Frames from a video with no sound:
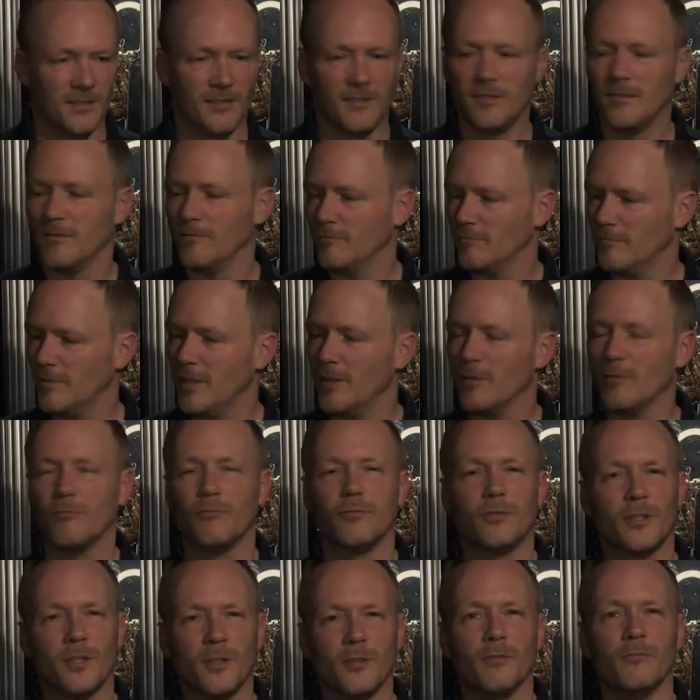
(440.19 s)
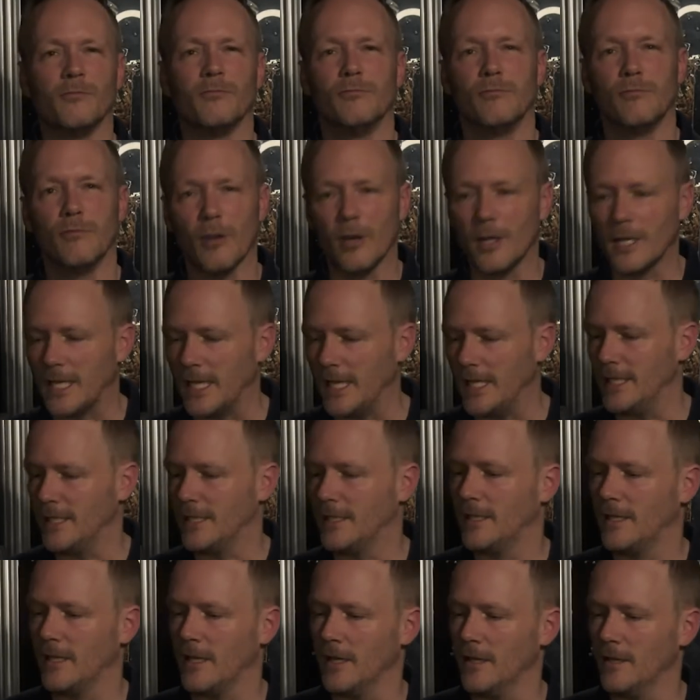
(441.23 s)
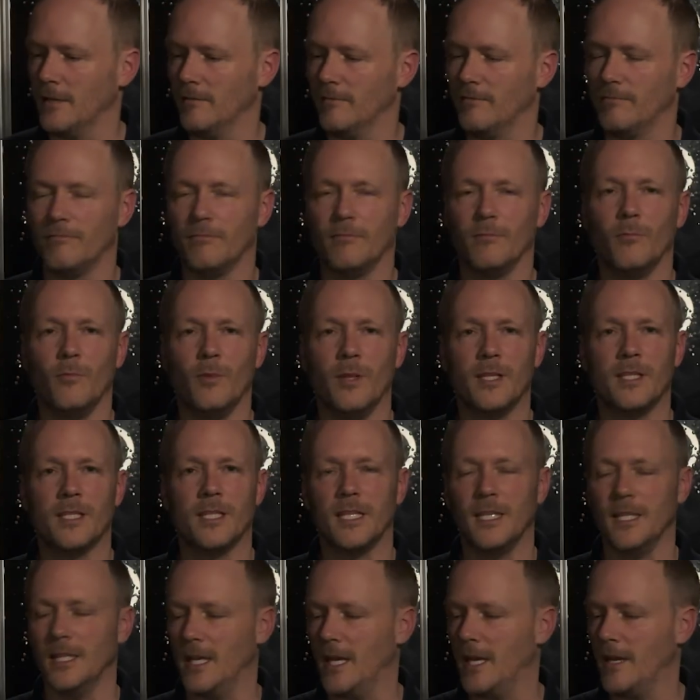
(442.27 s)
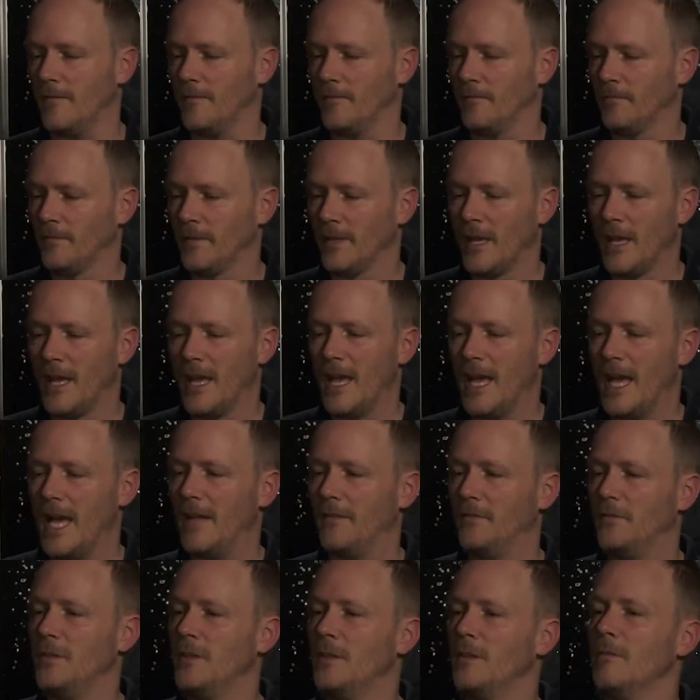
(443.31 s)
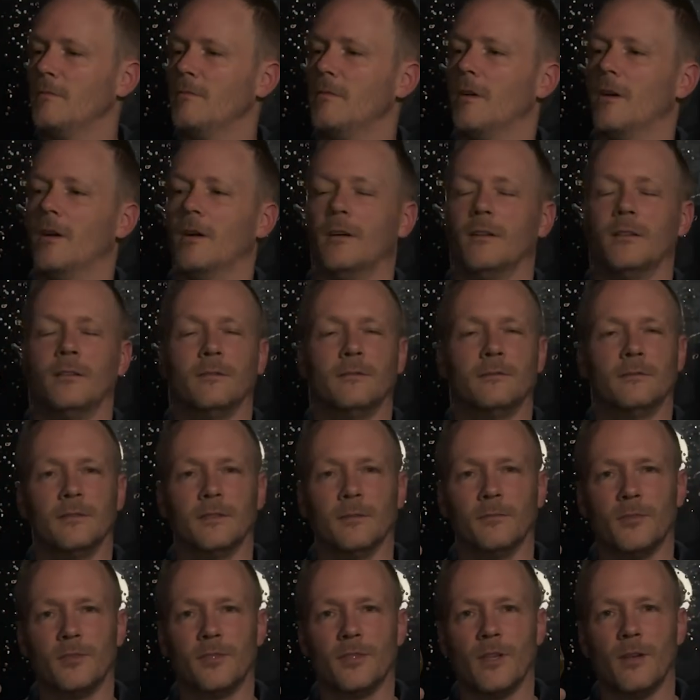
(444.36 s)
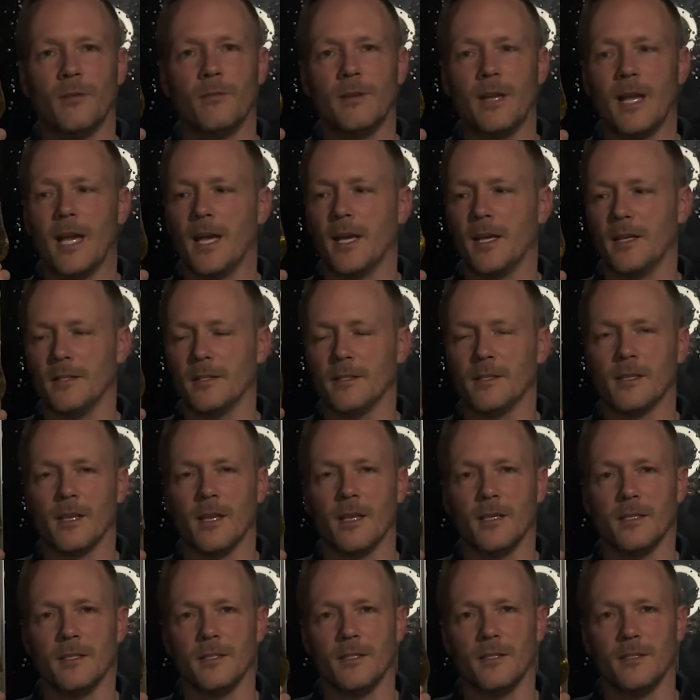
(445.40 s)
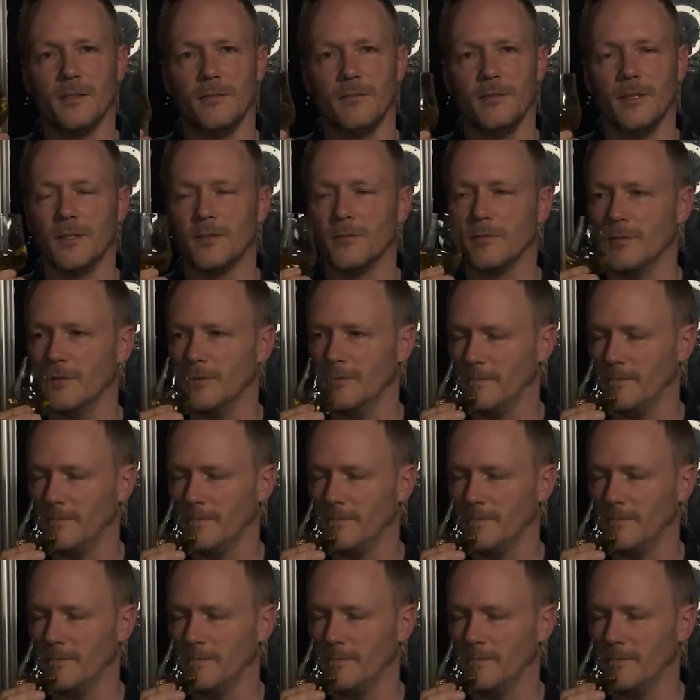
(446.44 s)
real sort of rugged kind of whiskey that. And do you know what? I'm so glad I decided to do this one.